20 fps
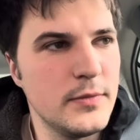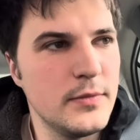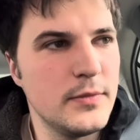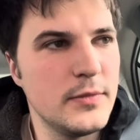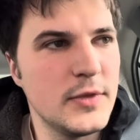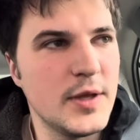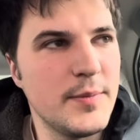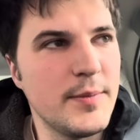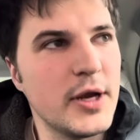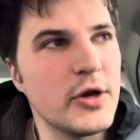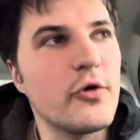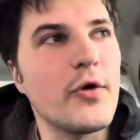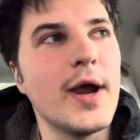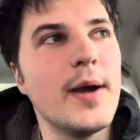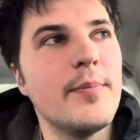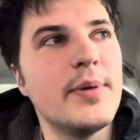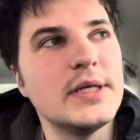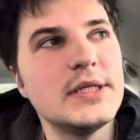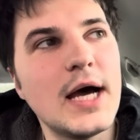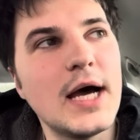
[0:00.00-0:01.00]
Then my
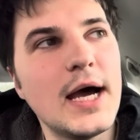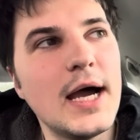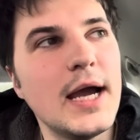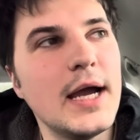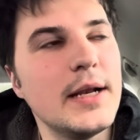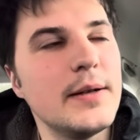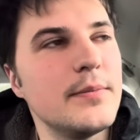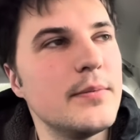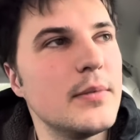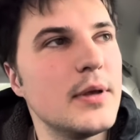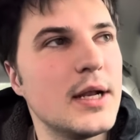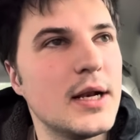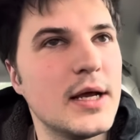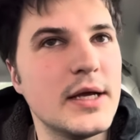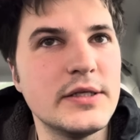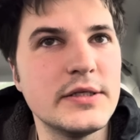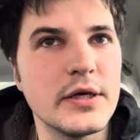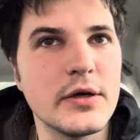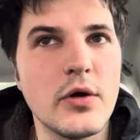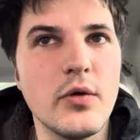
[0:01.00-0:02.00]
grandpa died, and I
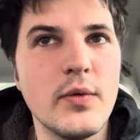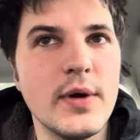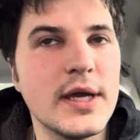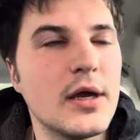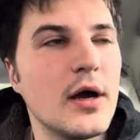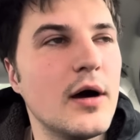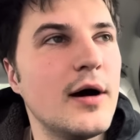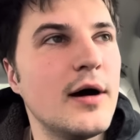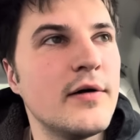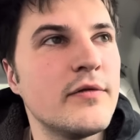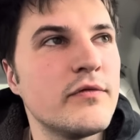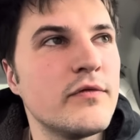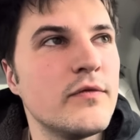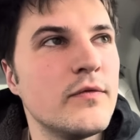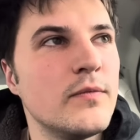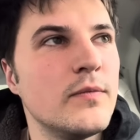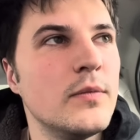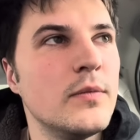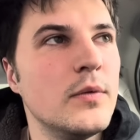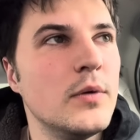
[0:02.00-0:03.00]
took a week off
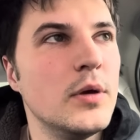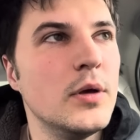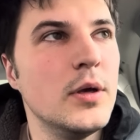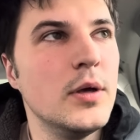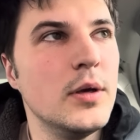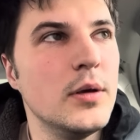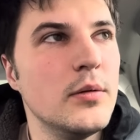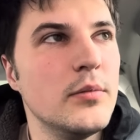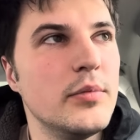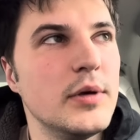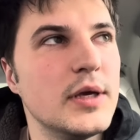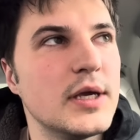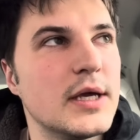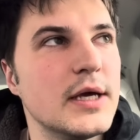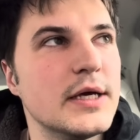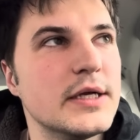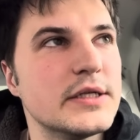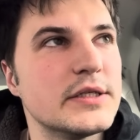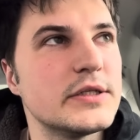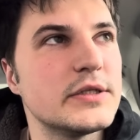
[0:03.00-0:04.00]

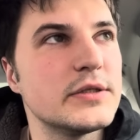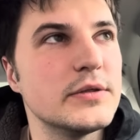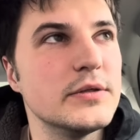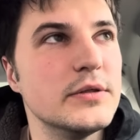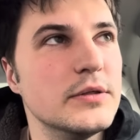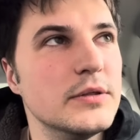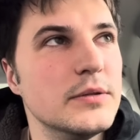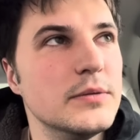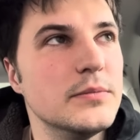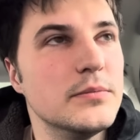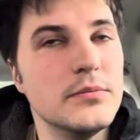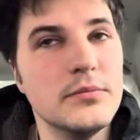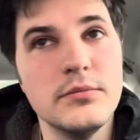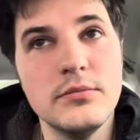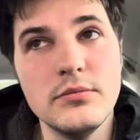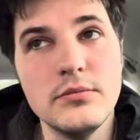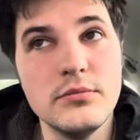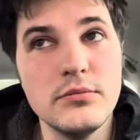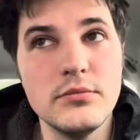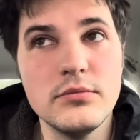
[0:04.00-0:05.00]
because
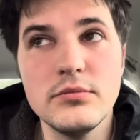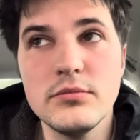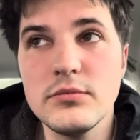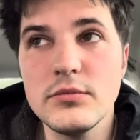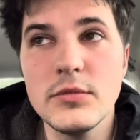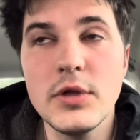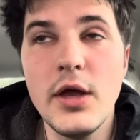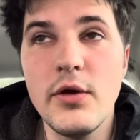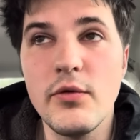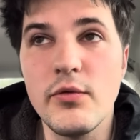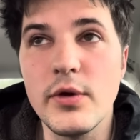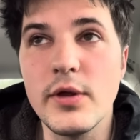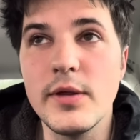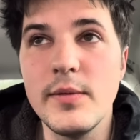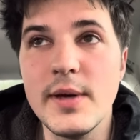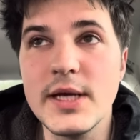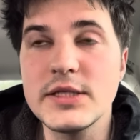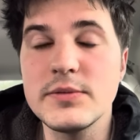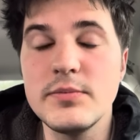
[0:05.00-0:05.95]
it really messed